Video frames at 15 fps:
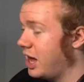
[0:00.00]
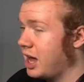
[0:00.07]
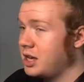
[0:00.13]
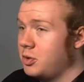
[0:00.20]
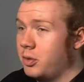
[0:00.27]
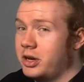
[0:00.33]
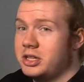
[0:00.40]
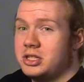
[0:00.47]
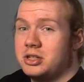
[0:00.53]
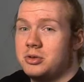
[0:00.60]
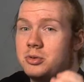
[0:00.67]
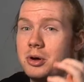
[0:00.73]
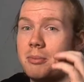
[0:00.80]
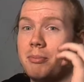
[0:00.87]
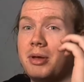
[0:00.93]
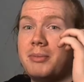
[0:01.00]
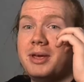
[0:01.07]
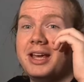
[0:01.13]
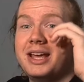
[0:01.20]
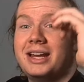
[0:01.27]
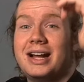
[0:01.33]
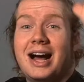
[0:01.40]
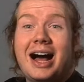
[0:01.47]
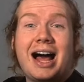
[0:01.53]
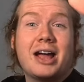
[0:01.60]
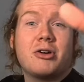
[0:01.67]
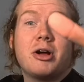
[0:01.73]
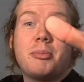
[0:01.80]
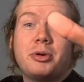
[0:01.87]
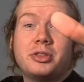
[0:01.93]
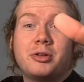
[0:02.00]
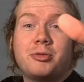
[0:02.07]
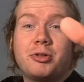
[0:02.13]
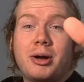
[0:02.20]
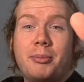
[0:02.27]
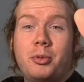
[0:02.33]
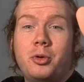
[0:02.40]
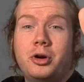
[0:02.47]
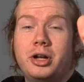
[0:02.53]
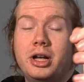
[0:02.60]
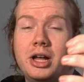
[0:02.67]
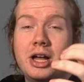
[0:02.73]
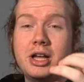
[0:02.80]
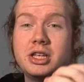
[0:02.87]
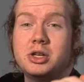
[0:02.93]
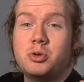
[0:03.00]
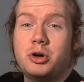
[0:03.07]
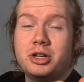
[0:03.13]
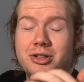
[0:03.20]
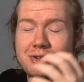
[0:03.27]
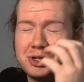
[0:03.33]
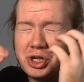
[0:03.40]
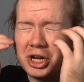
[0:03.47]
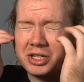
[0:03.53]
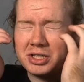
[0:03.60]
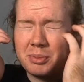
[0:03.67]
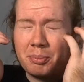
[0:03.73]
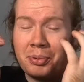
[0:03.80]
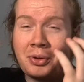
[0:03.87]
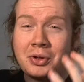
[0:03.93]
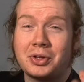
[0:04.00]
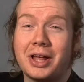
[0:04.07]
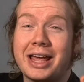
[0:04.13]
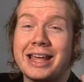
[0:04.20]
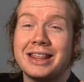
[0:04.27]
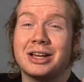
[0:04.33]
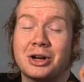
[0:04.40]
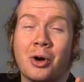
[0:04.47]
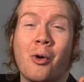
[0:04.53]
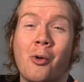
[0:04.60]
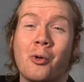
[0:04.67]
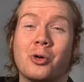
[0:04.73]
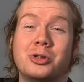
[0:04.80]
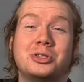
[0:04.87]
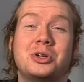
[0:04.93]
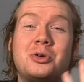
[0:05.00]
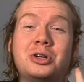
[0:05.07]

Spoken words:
and you wanted to mimic it higher up on the fretboard, you could just play the chords.